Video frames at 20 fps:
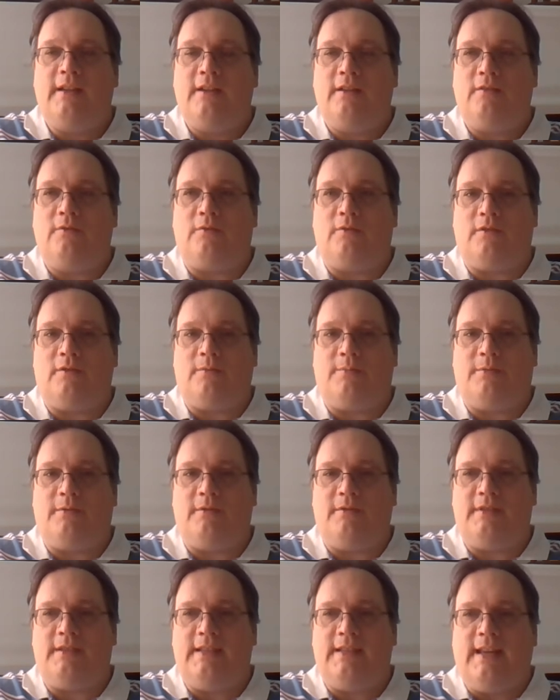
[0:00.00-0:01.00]
in order to
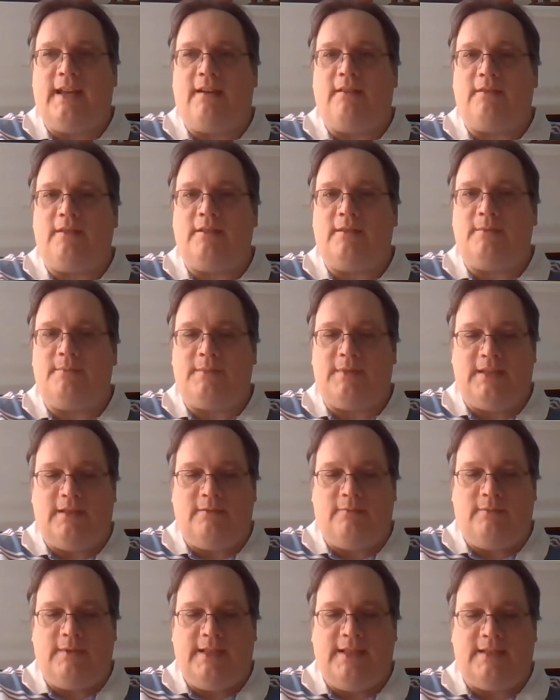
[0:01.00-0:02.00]
produce the outcomes
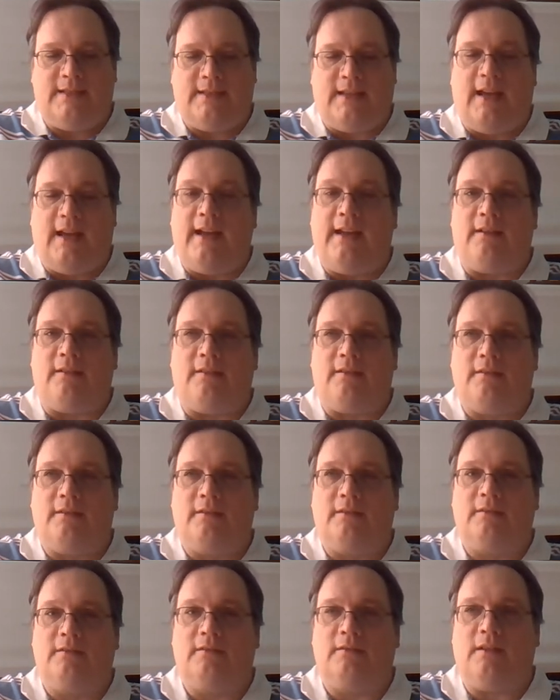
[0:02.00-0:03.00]
that we desire.
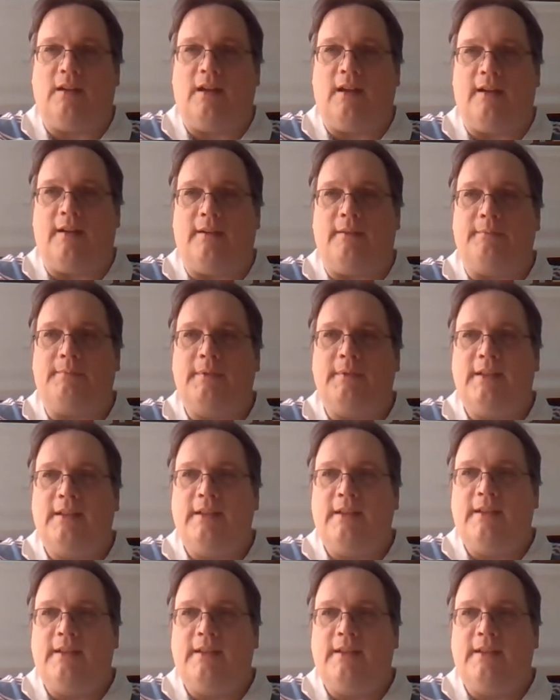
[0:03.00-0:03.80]
I